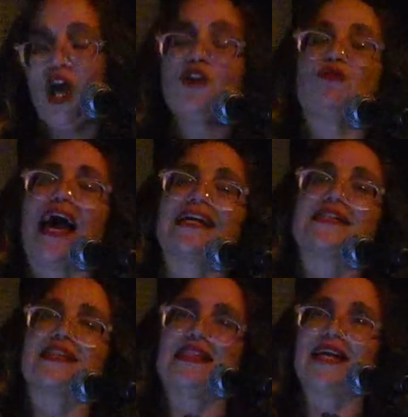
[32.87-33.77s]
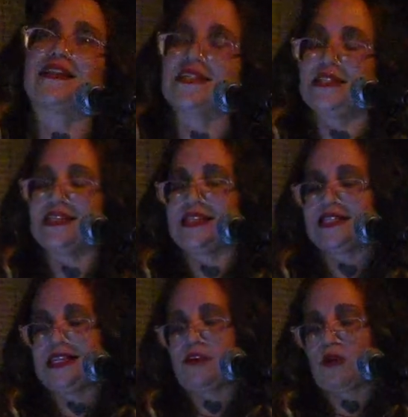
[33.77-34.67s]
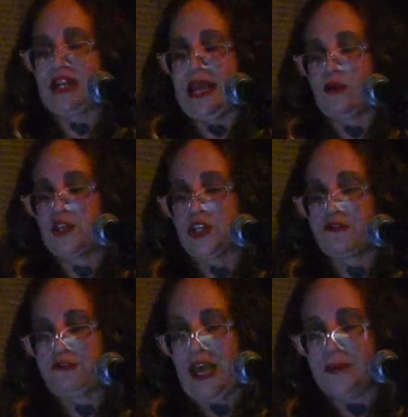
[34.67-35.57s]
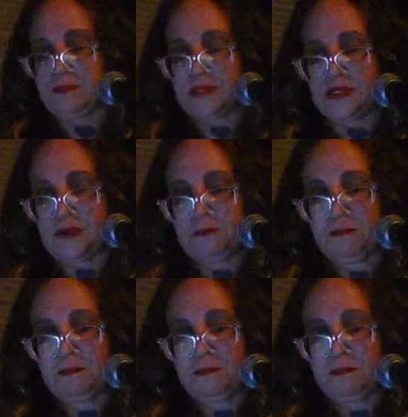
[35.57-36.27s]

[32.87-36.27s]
You like to think this is the secret language of femmes.